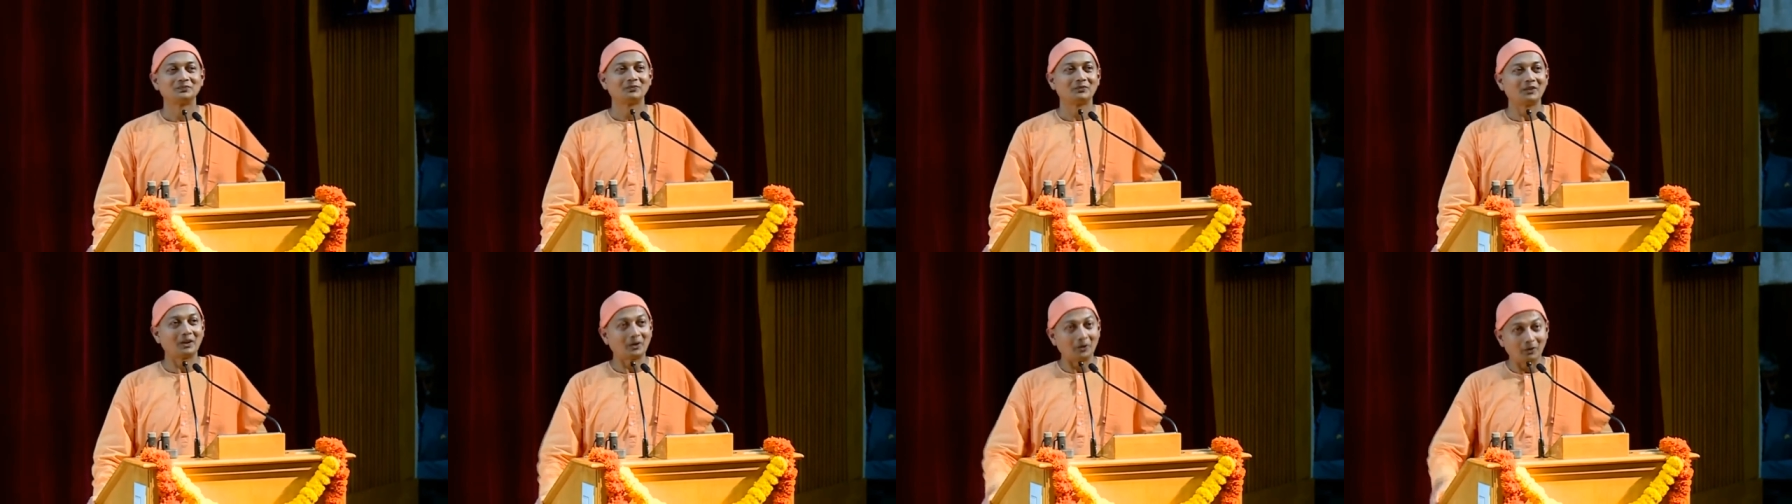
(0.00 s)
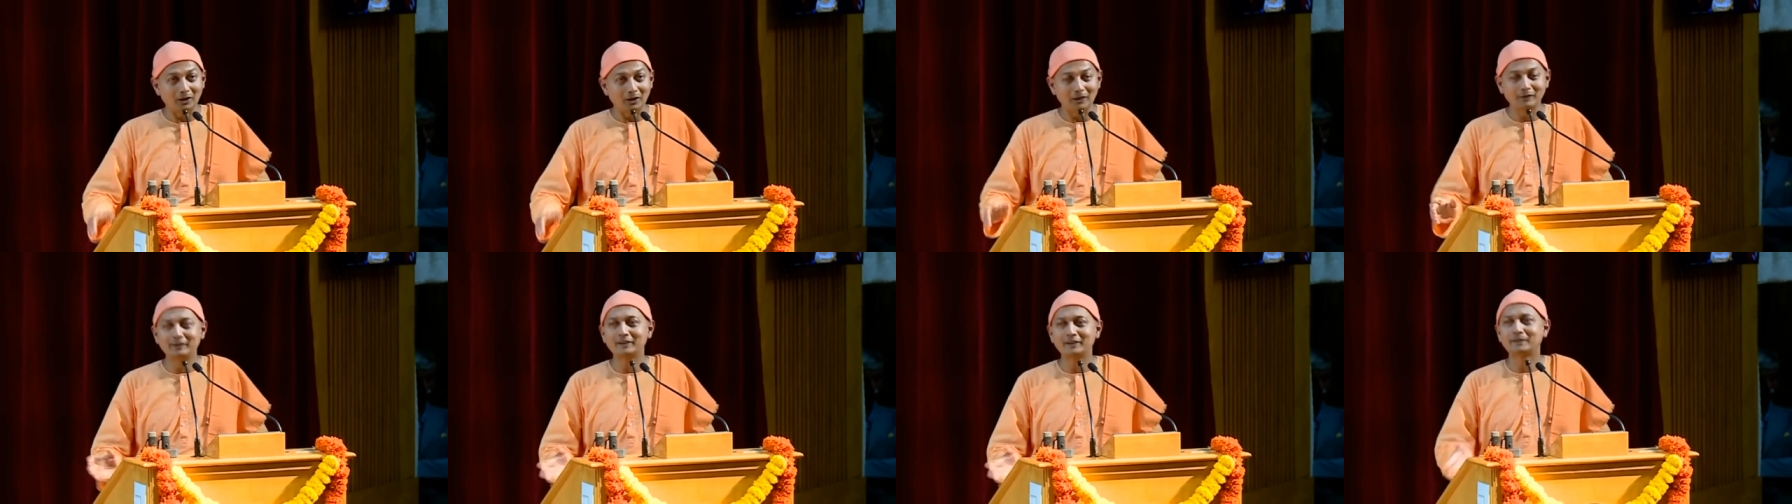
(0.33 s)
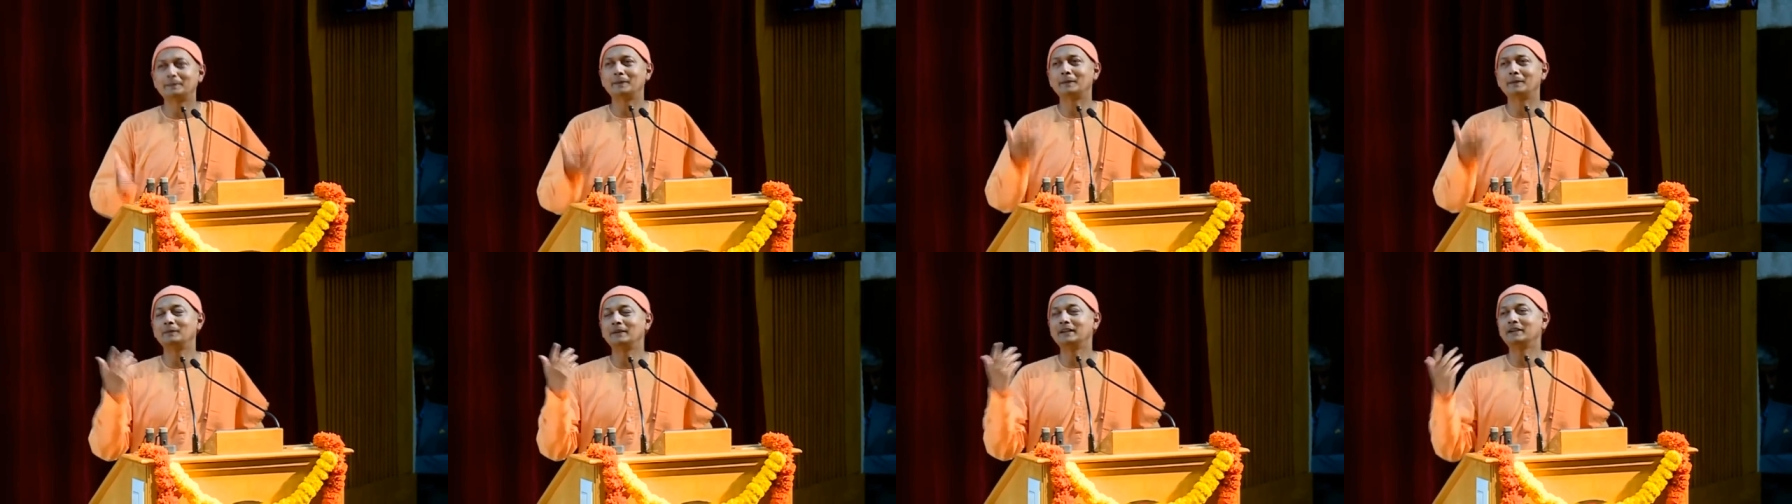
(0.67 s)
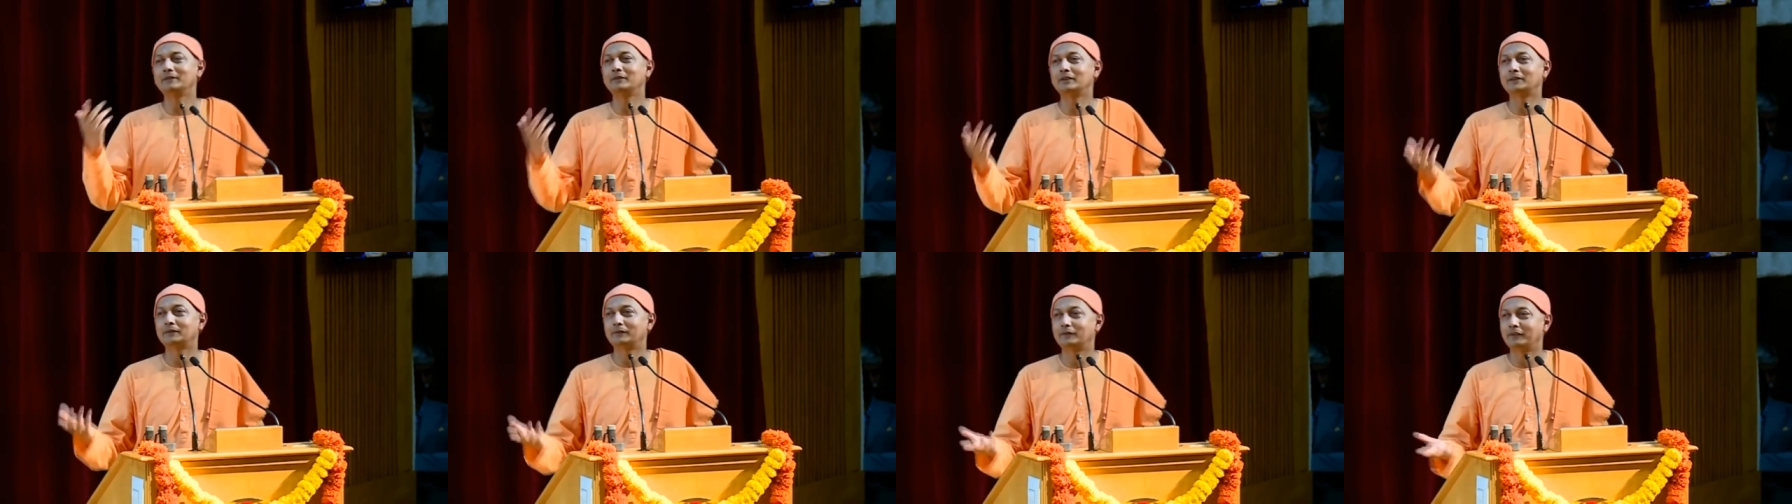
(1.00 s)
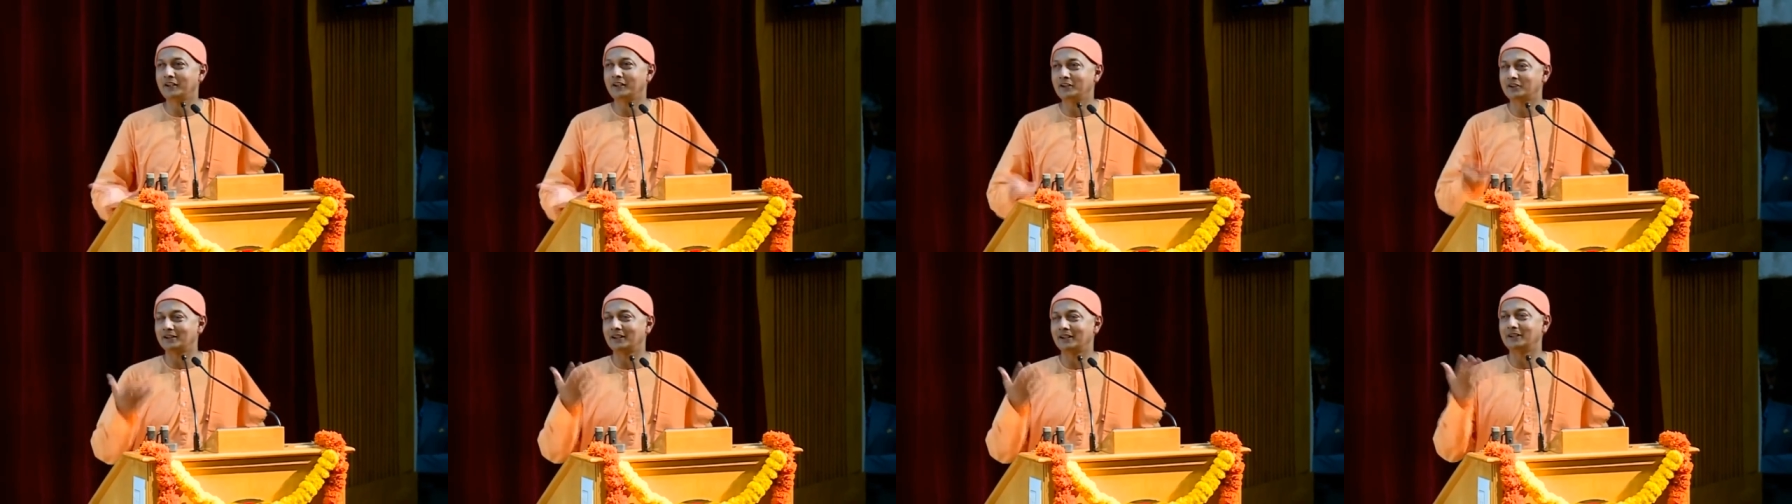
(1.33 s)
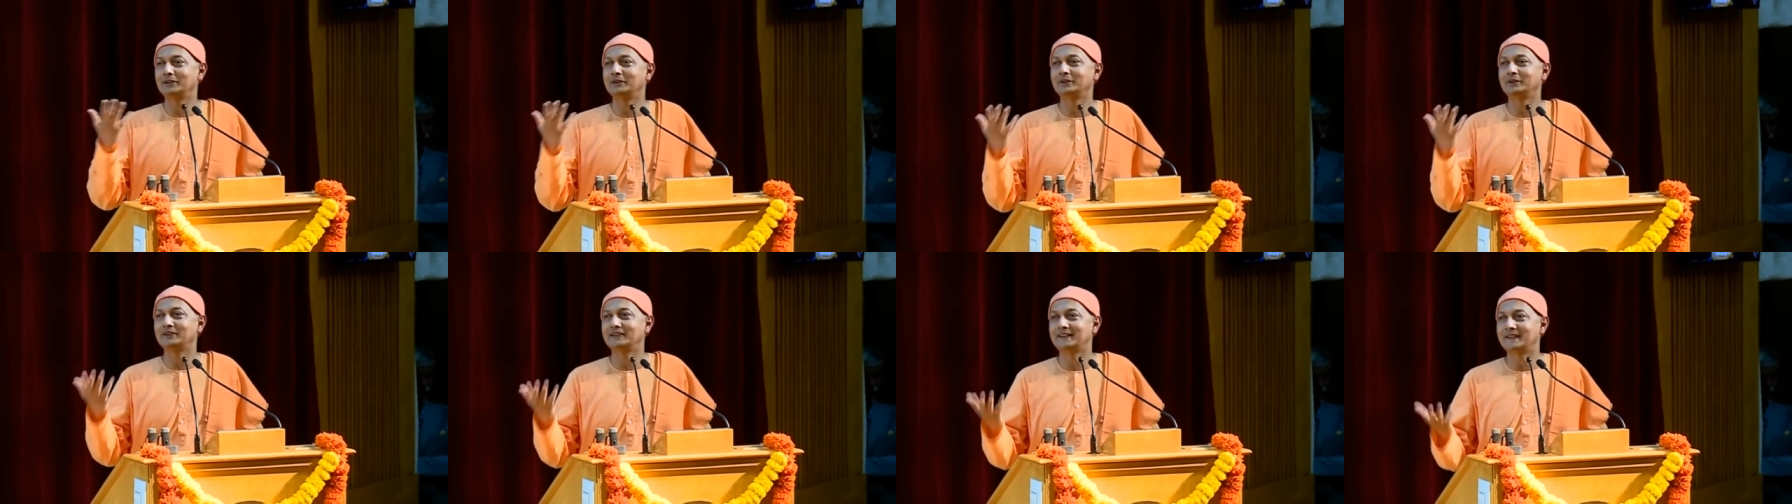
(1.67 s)
They're always bubbling with fresh
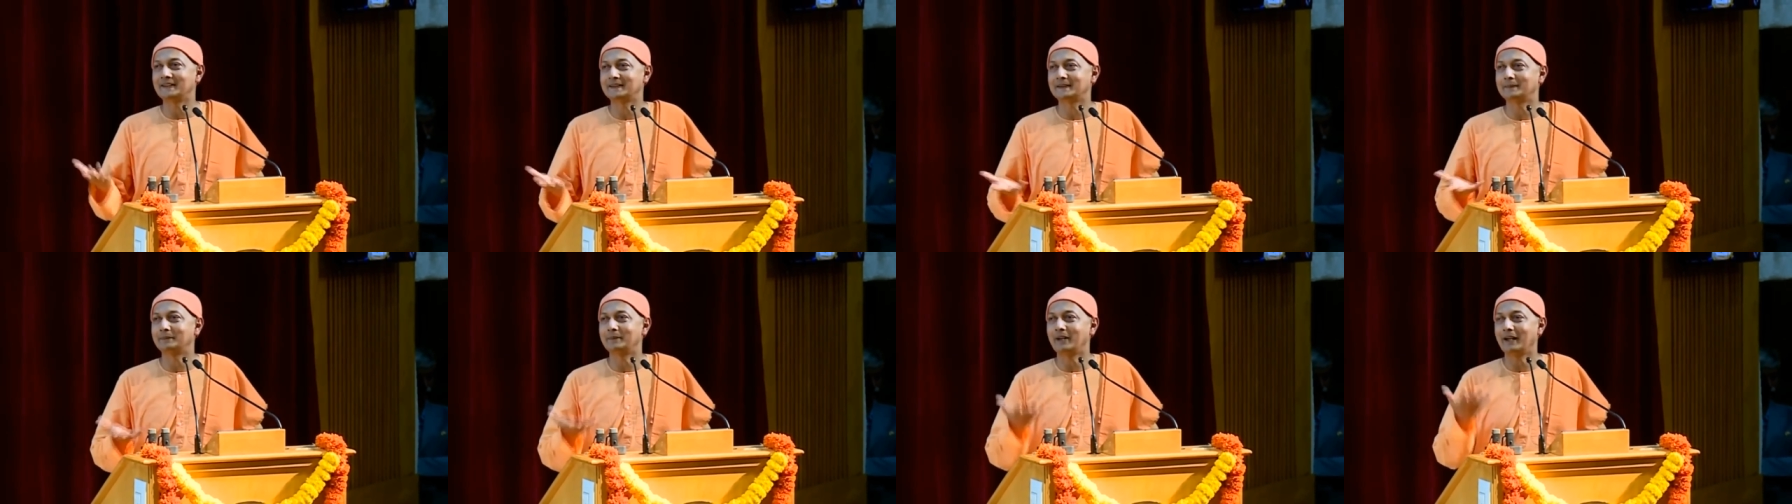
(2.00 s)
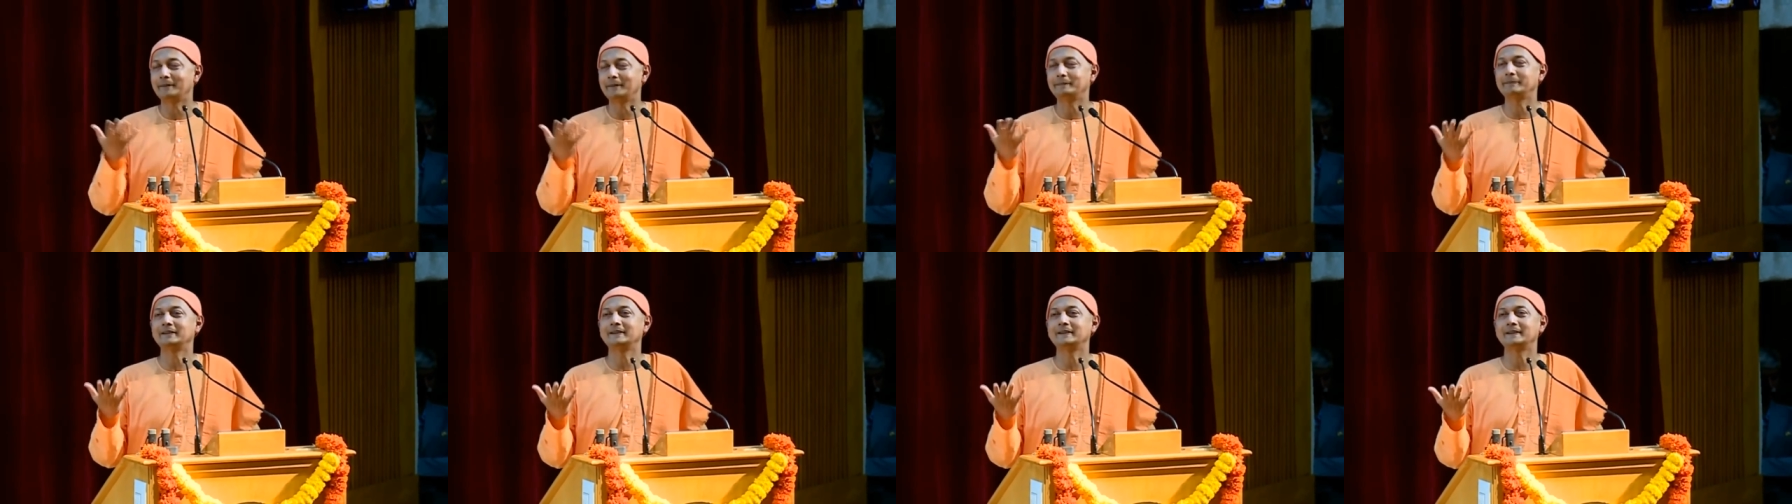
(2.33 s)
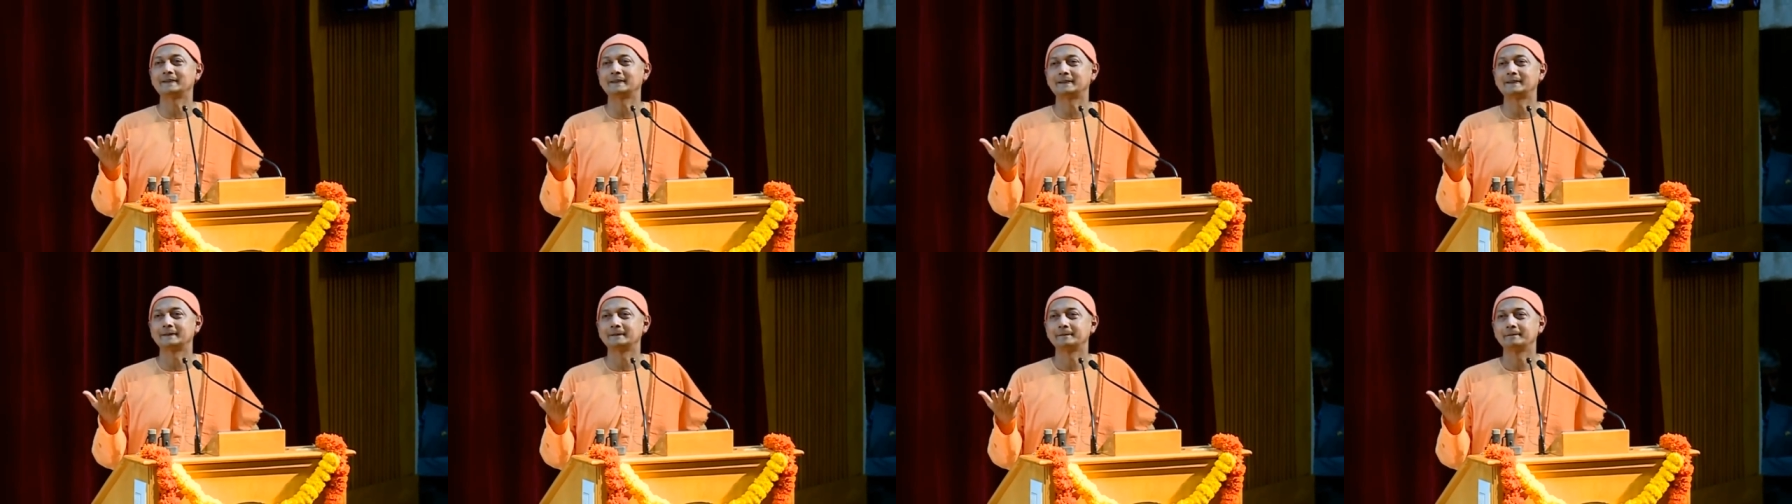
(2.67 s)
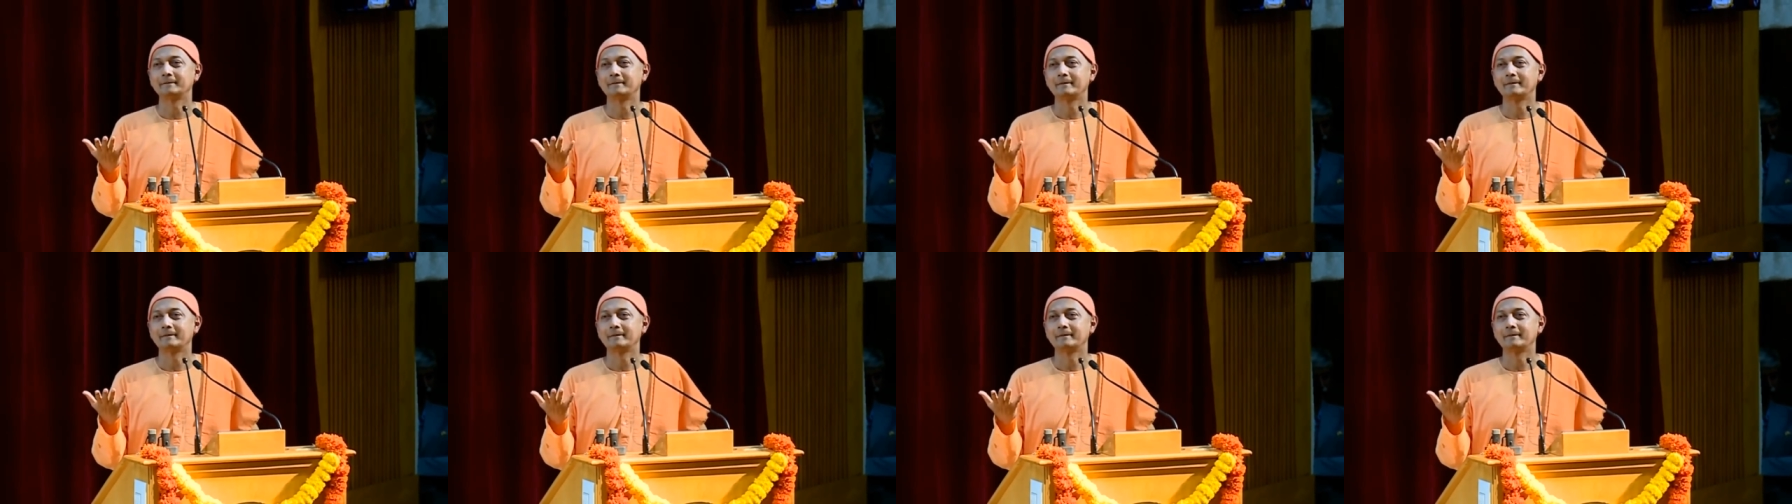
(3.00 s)
enthusiasm, happiness.